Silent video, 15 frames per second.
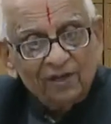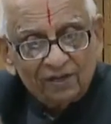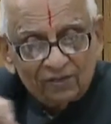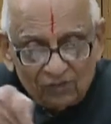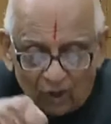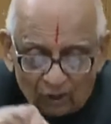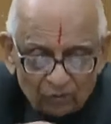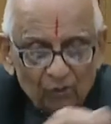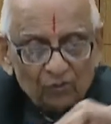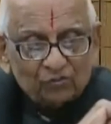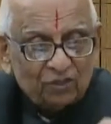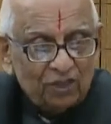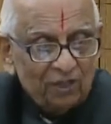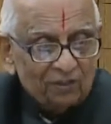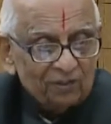It is also
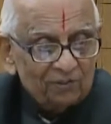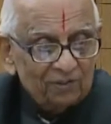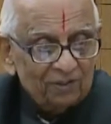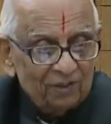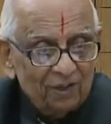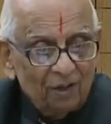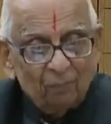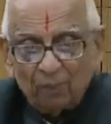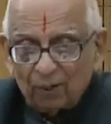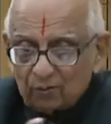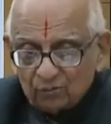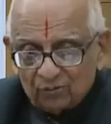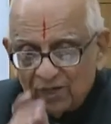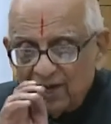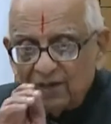skill.
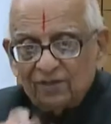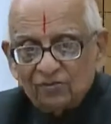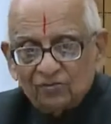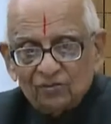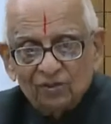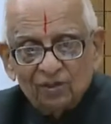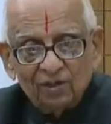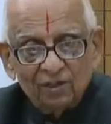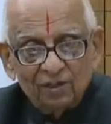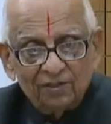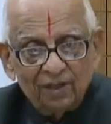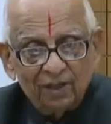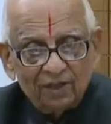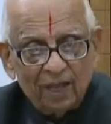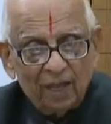But to say it is
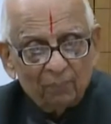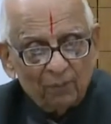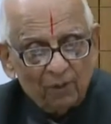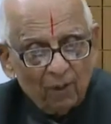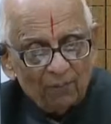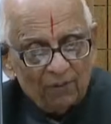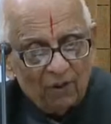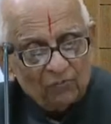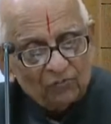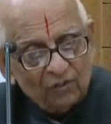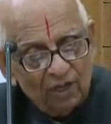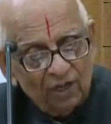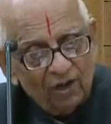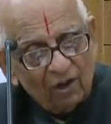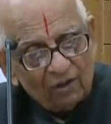a game and
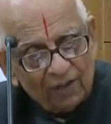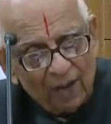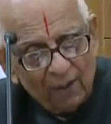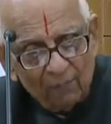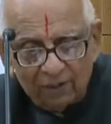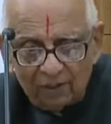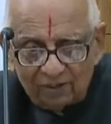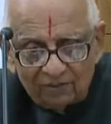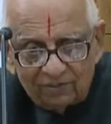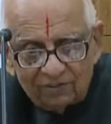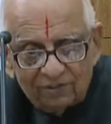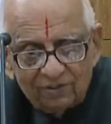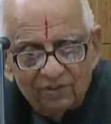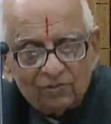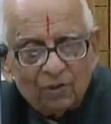skill or gambling
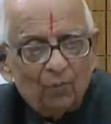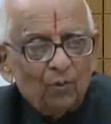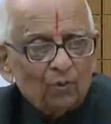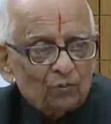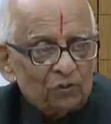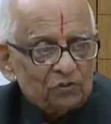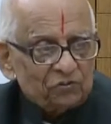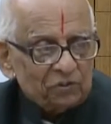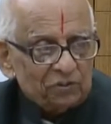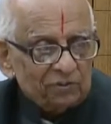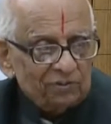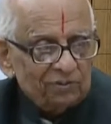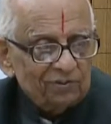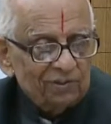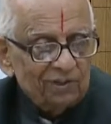is a moot question.
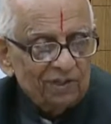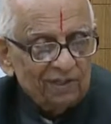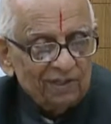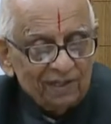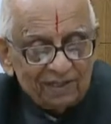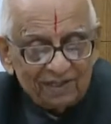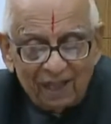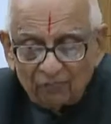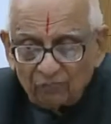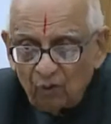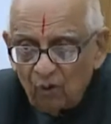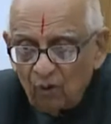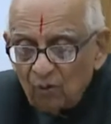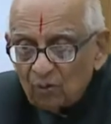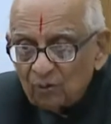
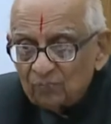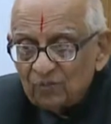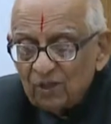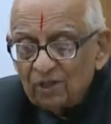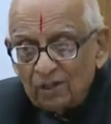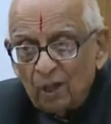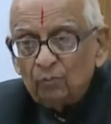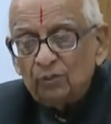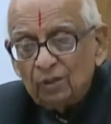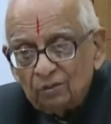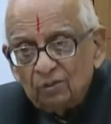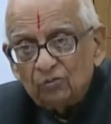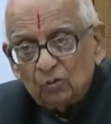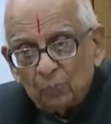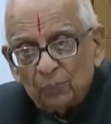Therefore, now the,
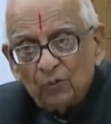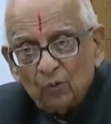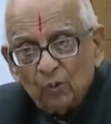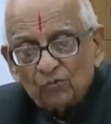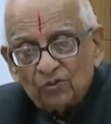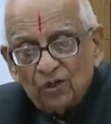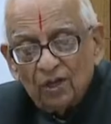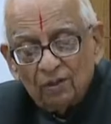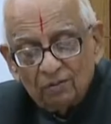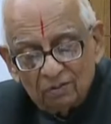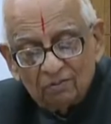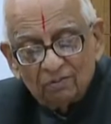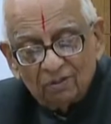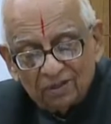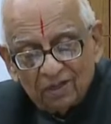the Supreme Court says,
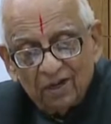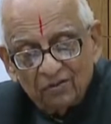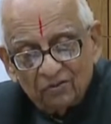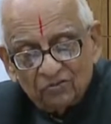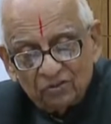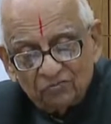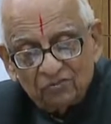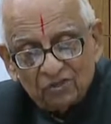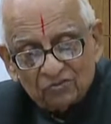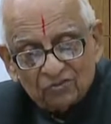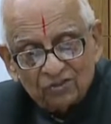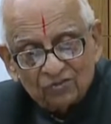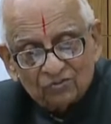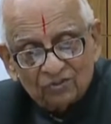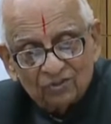uh, retired Chief
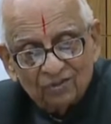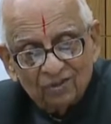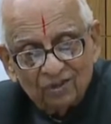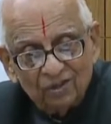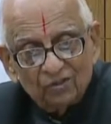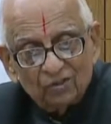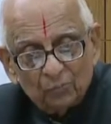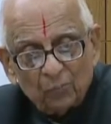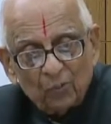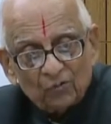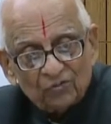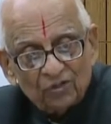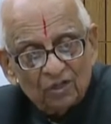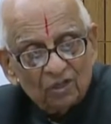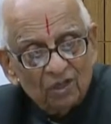Justice in his
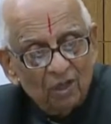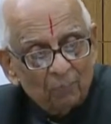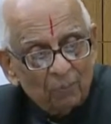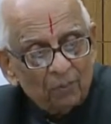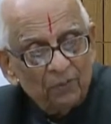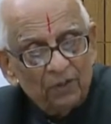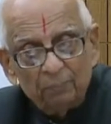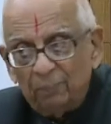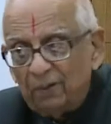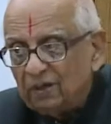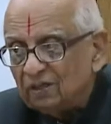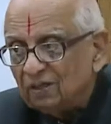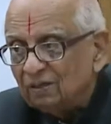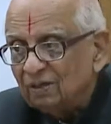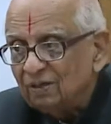report says, permit
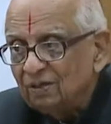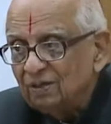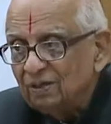betting.